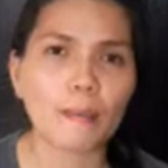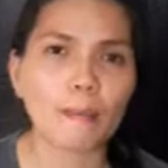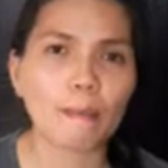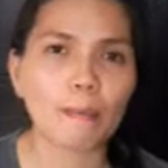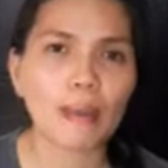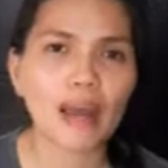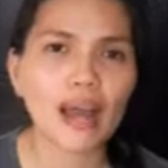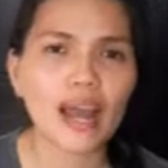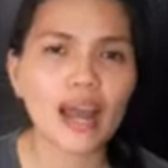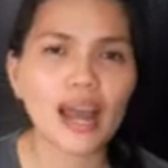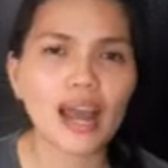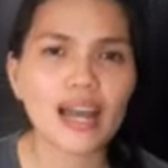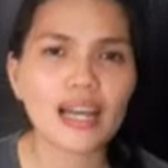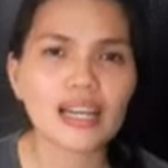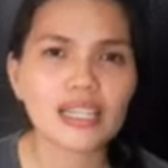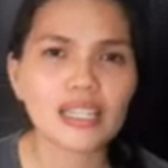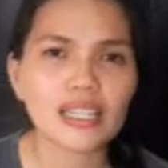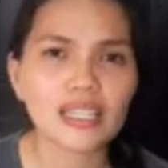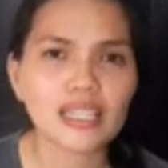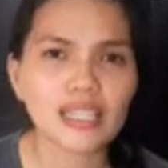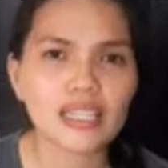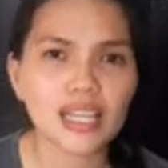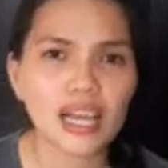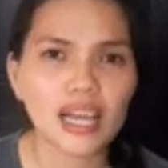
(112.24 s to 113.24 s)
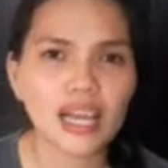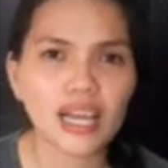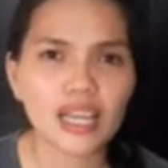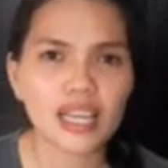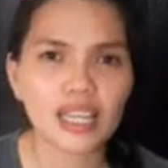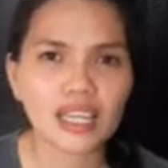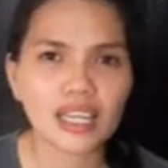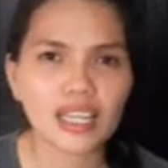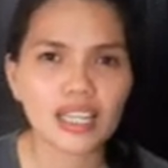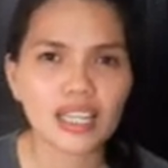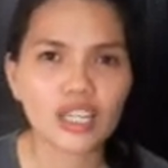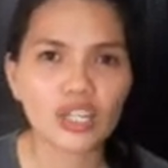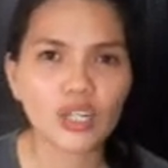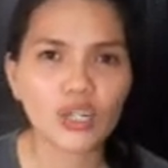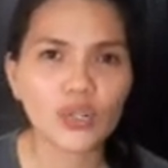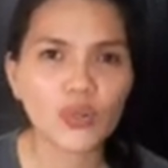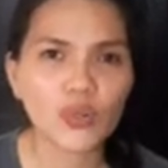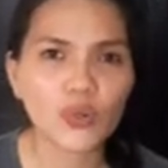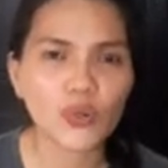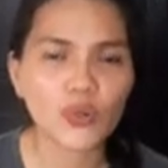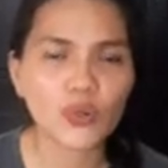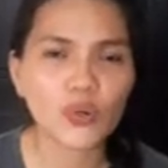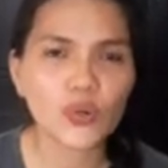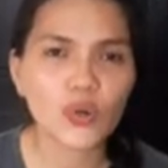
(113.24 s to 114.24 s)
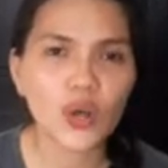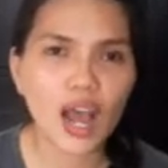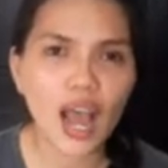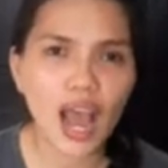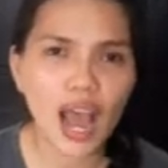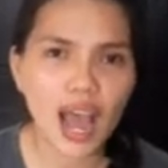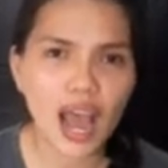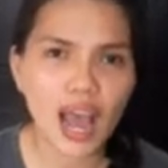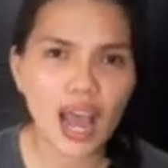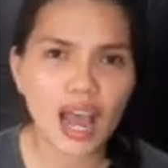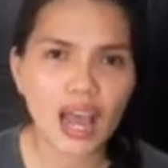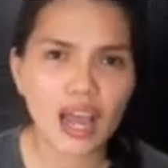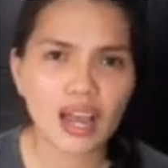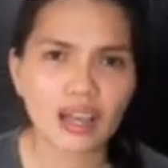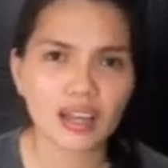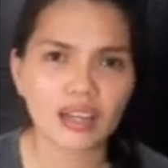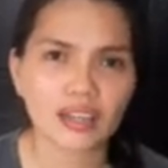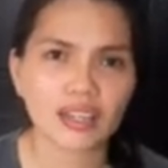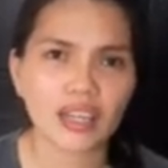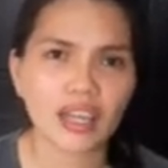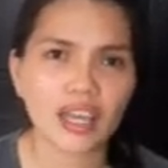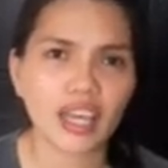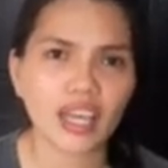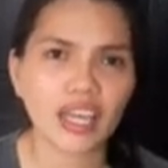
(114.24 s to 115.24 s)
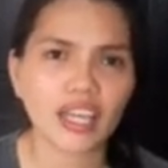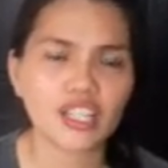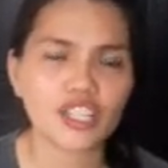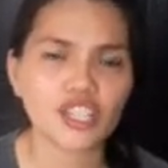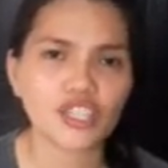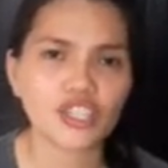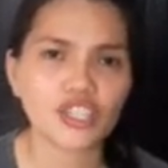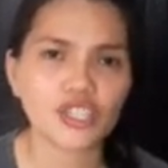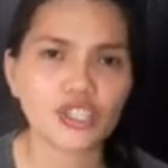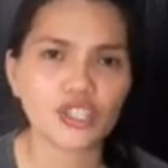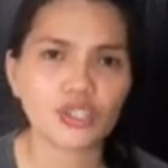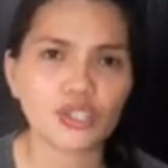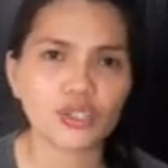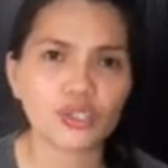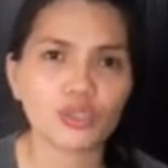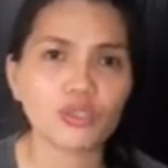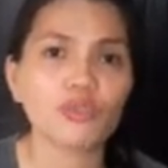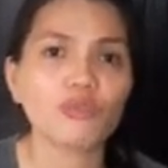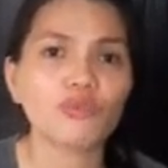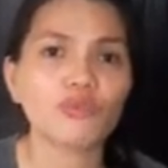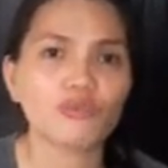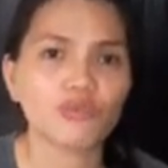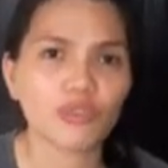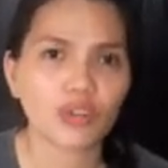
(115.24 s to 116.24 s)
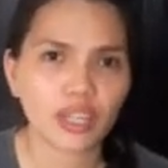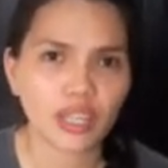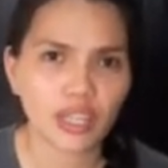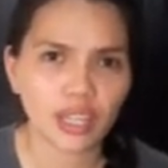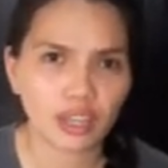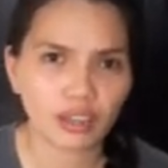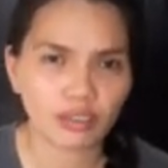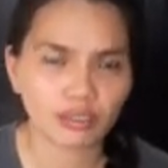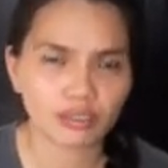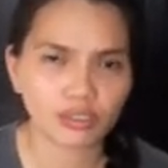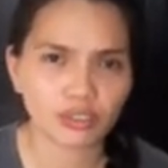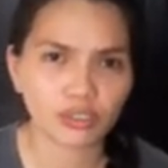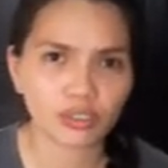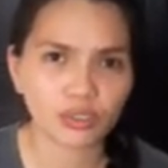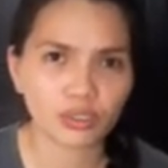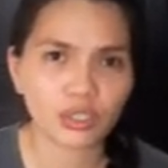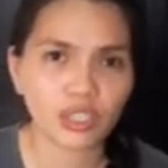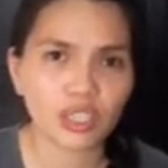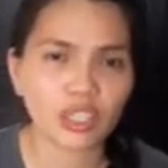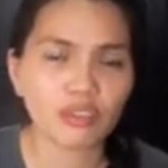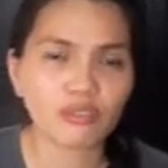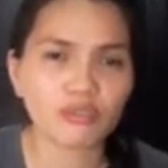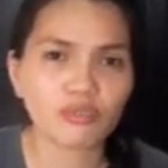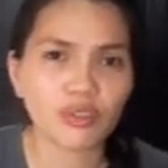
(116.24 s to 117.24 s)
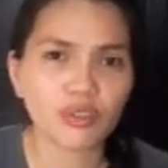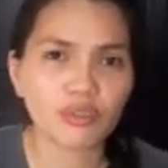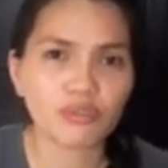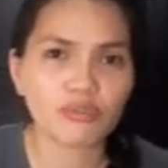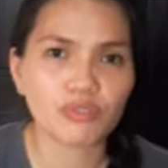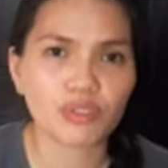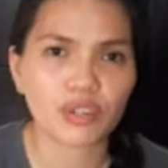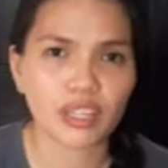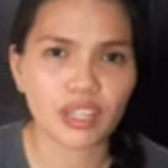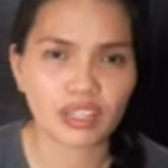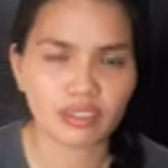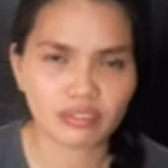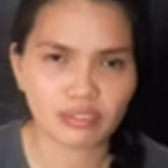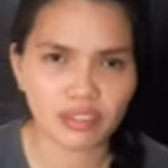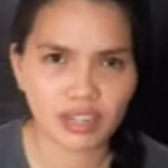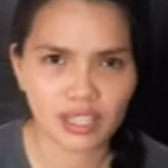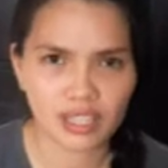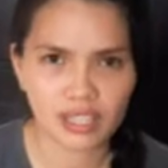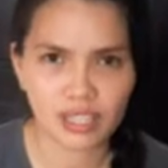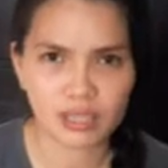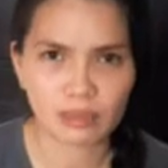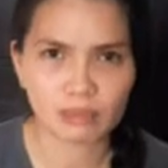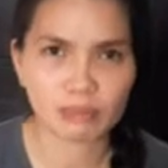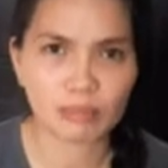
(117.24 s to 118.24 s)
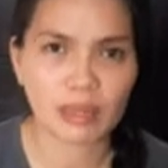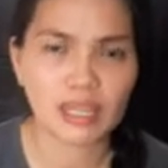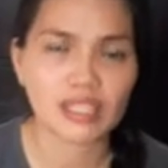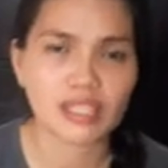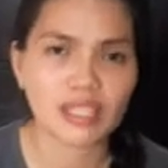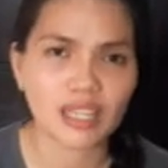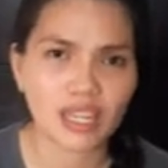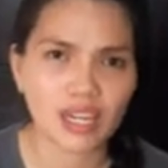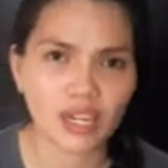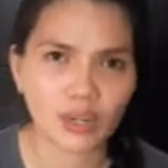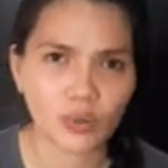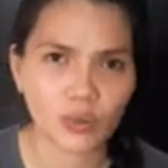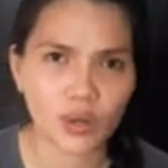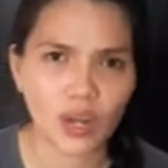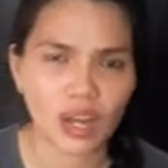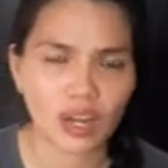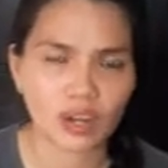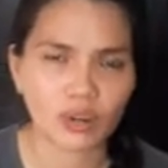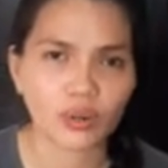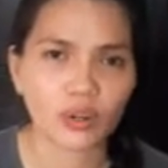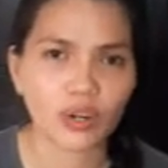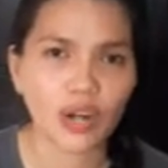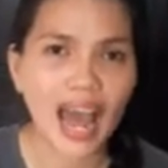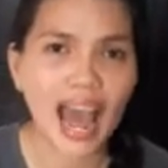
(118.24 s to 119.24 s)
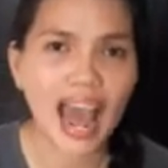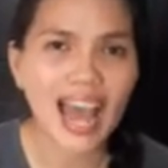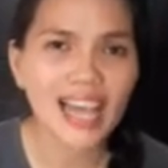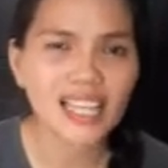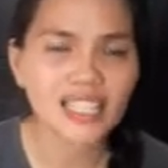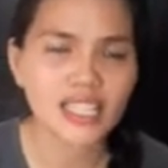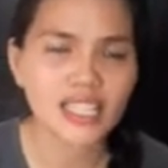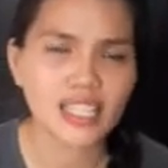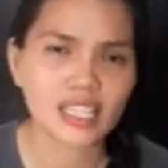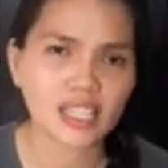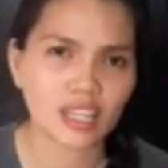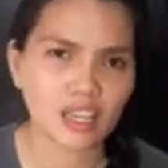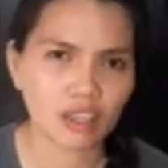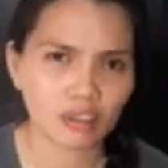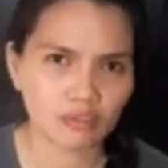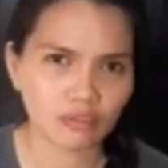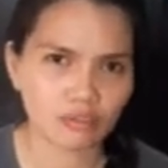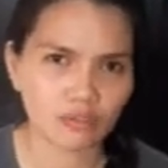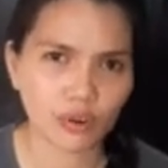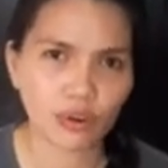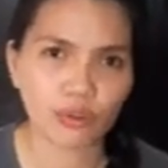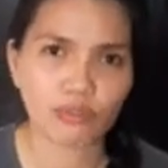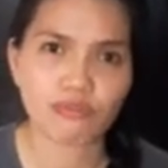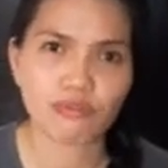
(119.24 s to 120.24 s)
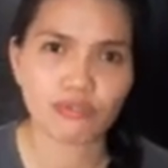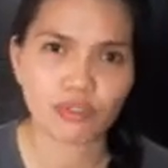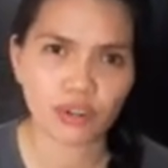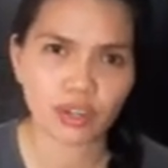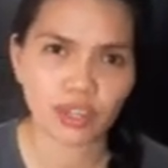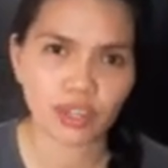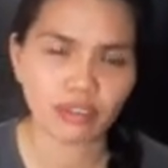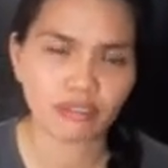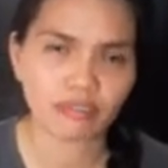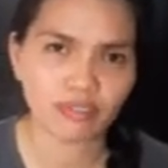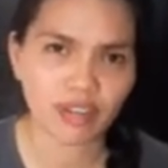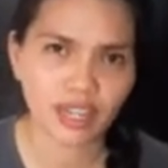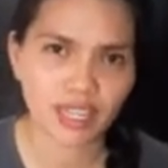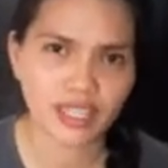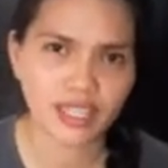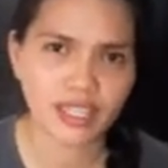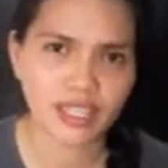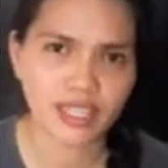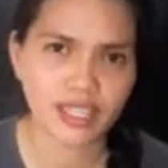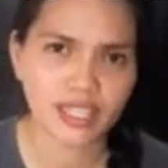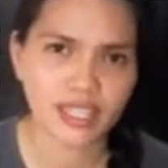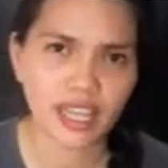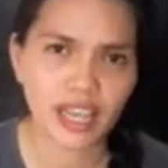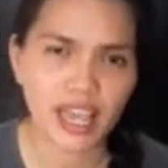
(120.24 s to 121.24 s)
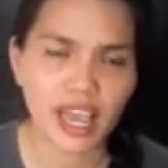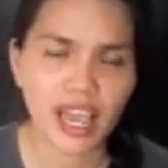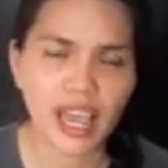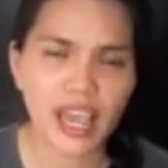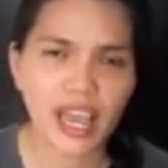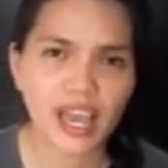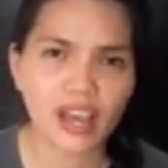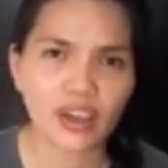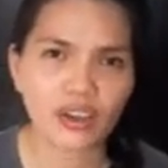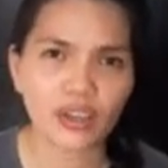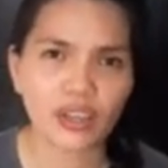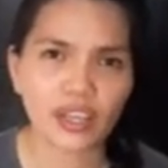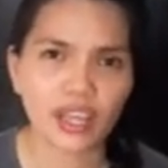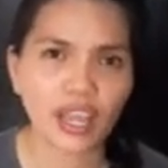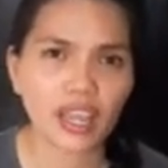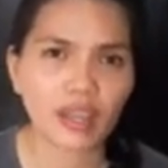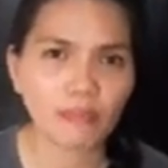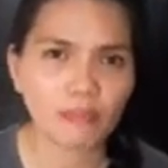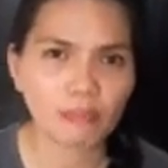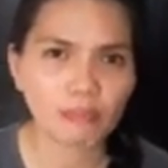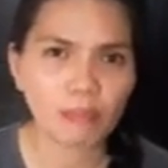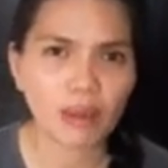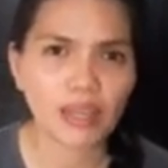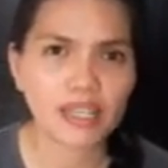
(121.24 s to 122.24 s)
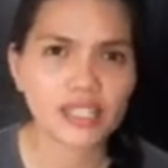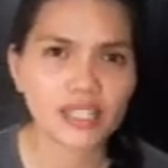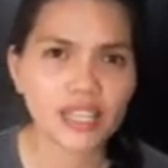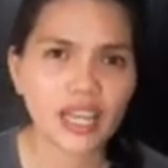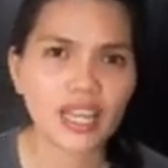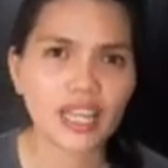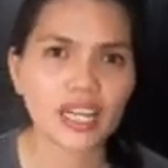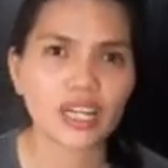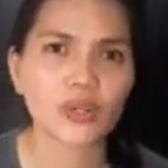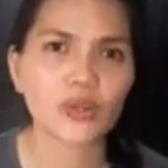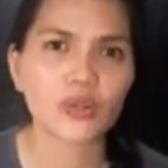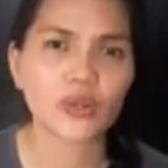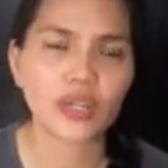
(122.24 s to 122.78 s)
Pasaylua is to forgive, to give your forgiveness. Pasaylua, or asking for forgiveness. Okay, pasaylo